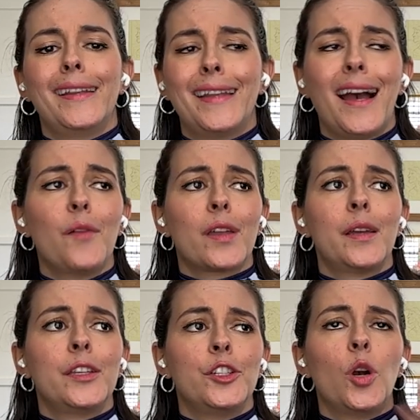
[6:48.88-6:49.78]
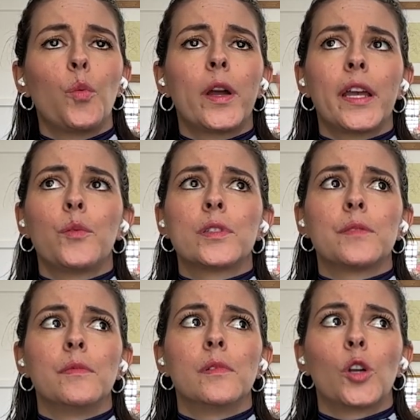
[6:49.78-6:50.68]
And now that I know what I
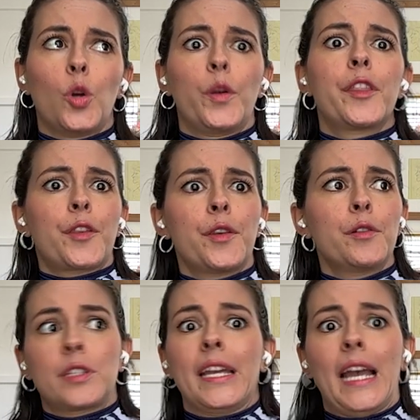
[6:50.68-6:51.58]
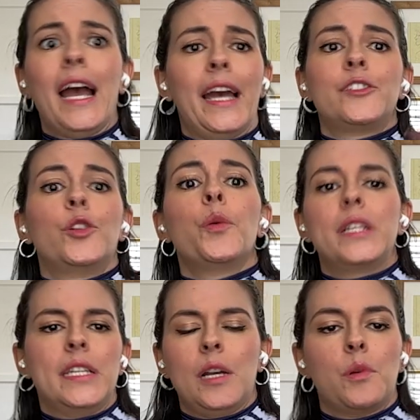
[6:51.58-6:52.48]
was going through, because I had no
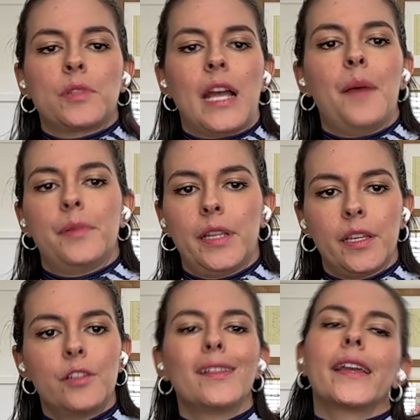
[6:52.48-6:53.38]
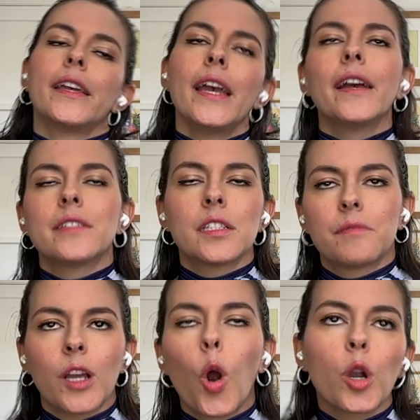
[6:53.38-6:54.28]
idea what was happening, like, yeah,
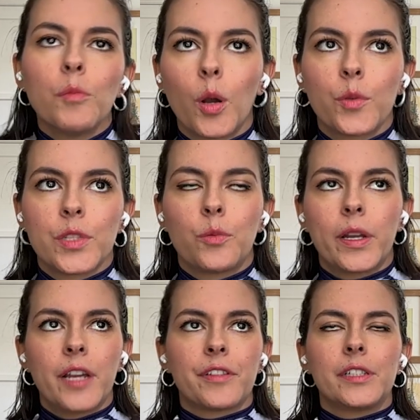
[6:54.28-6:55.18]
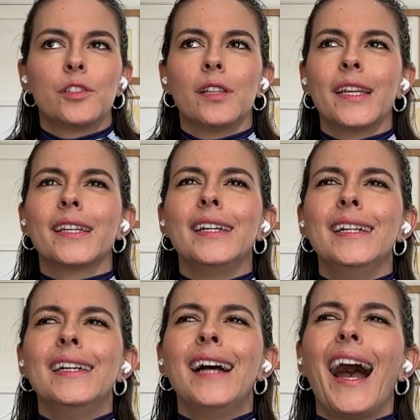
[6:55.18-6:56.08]
it's the hormones and whatever. And you're like,
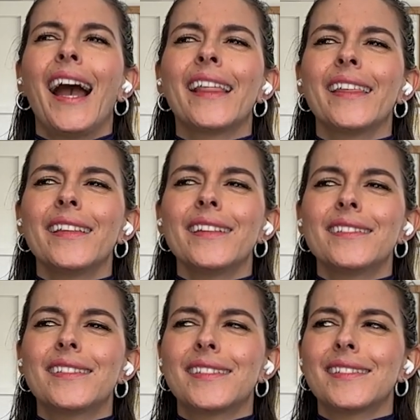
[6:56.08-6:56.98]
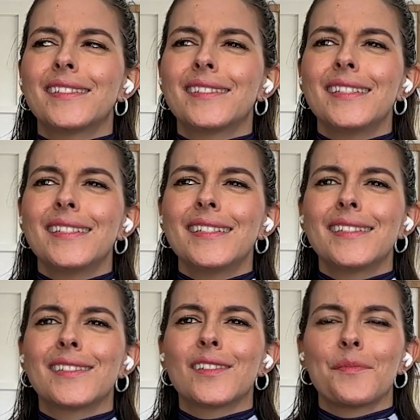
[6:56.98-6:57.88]
I think this
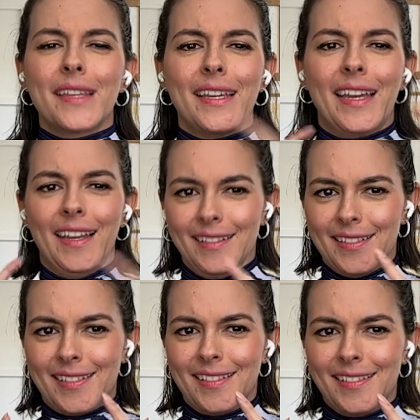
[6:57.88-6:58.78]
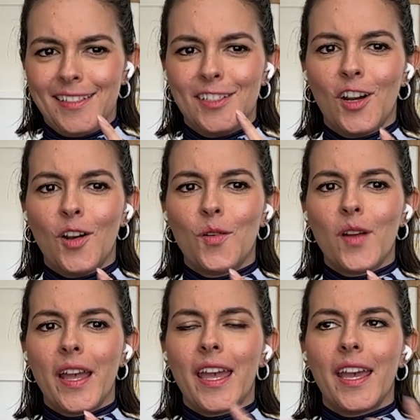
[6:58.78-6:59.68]
is something else,
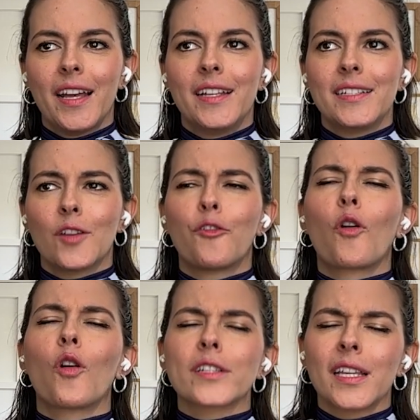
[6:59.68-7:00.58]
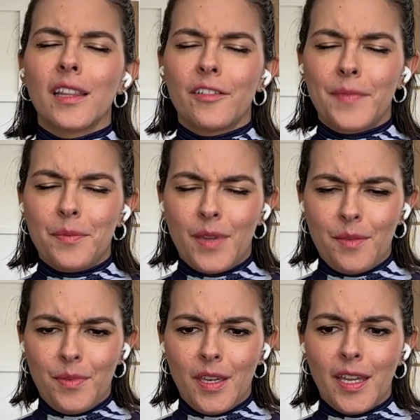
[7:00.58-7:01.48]
And of course, I love my
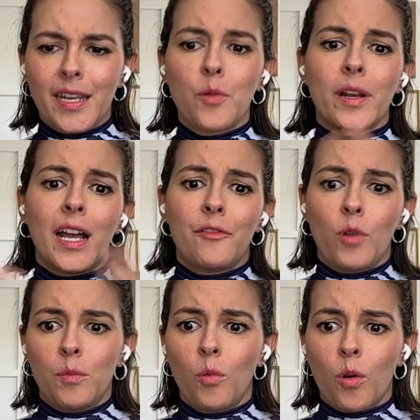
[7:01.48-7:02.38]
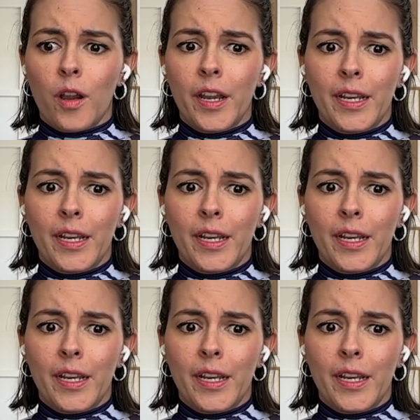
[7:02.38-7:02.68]
baby and I want to have one more.